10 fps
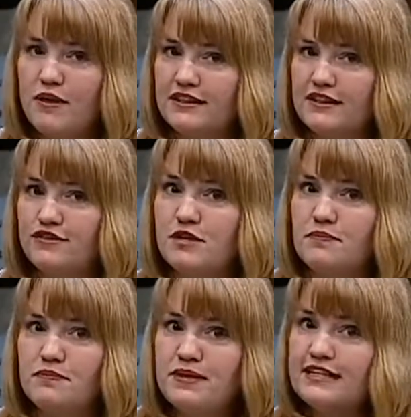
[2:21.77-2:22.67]
But there's
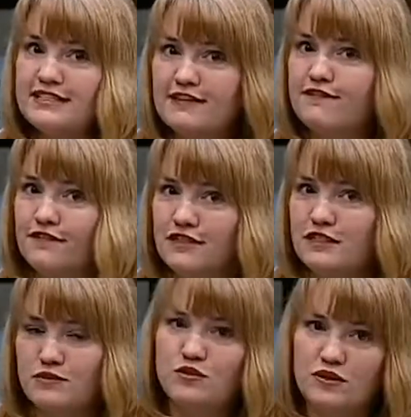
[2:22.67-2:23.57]
a big
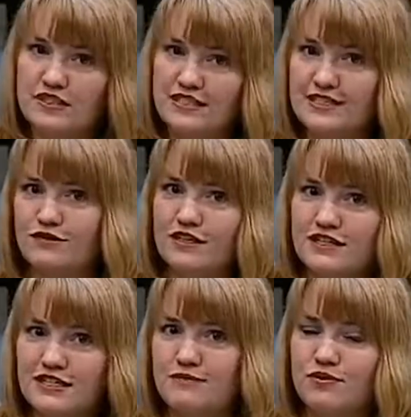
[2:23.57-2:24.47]
difference between
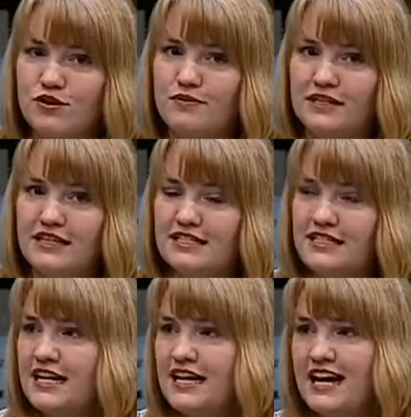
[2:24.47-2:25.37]
serious and
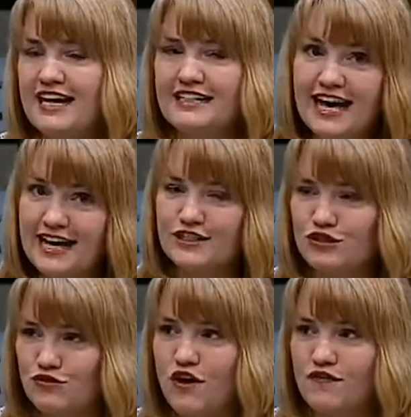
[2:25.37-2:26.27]
permanent and
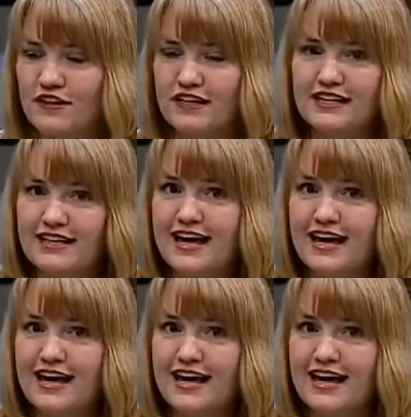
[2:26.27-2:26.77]
catastrophic.